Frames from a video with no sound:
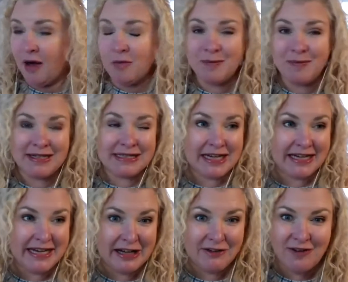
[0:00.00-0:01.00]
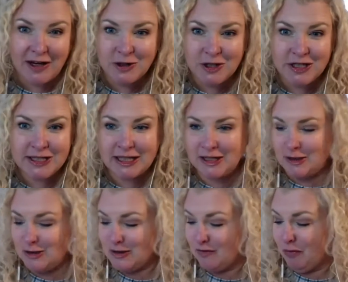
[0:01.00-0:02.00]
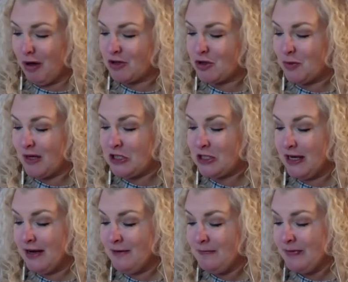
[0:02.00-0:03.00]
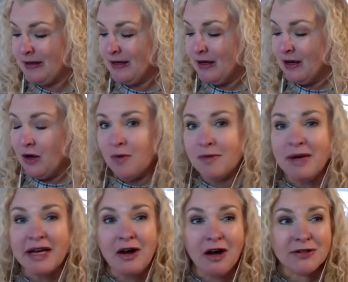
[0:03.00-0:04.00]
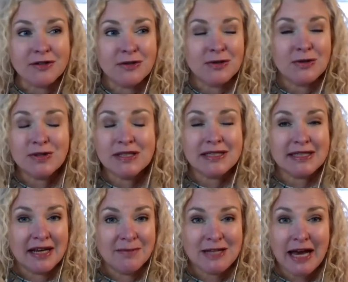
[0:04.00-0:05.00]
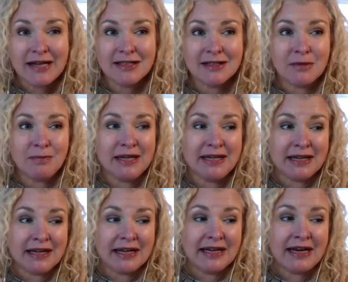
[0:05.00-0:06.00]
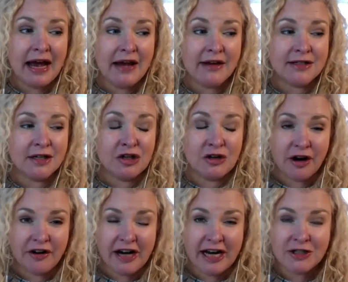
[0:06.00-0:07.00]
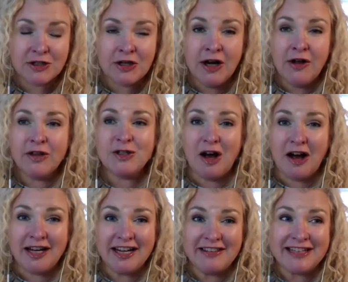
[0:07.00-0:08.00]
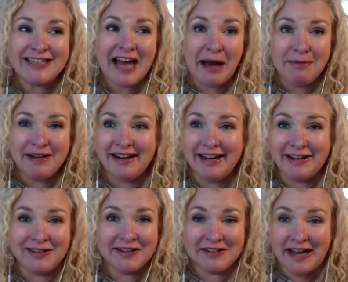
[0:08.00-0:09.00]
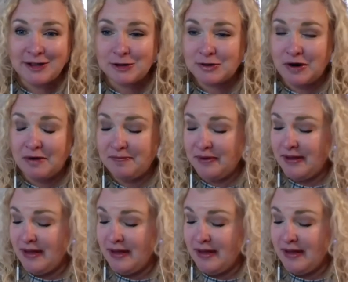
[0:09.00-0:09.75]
We might study conventions like the use of punctuation. We might also use the same text to begin and to nourish the talking that's happening in the classroom.